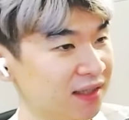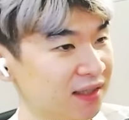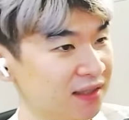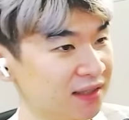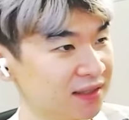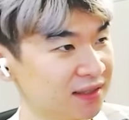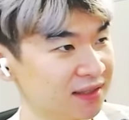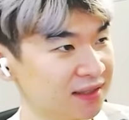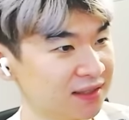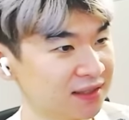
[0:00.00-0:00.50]

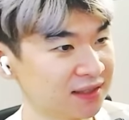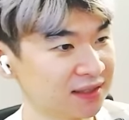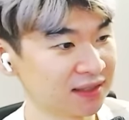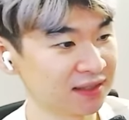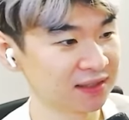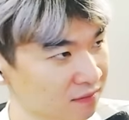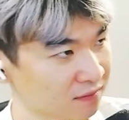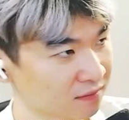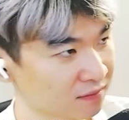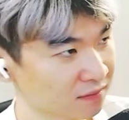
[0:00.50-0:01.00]

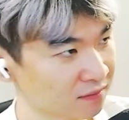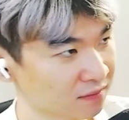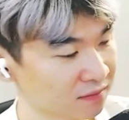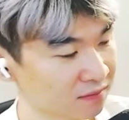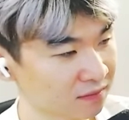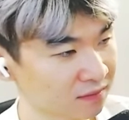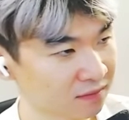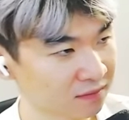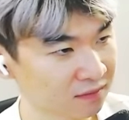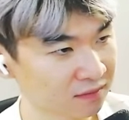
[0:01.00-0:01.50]

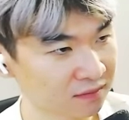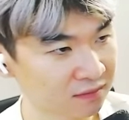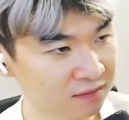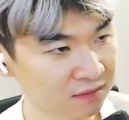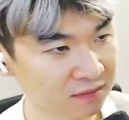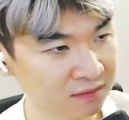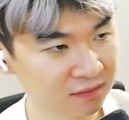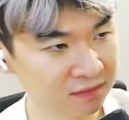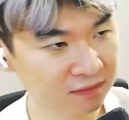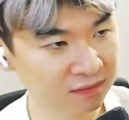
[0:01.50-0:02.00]

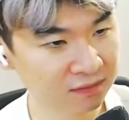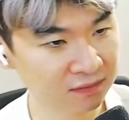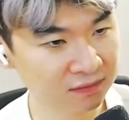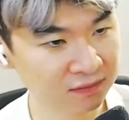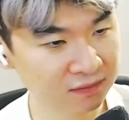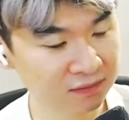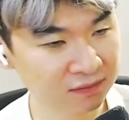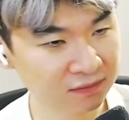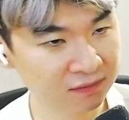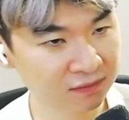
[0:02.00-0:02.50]

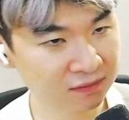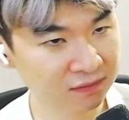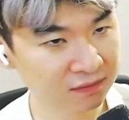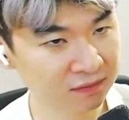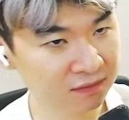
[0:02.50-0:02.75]
Nobody speaks.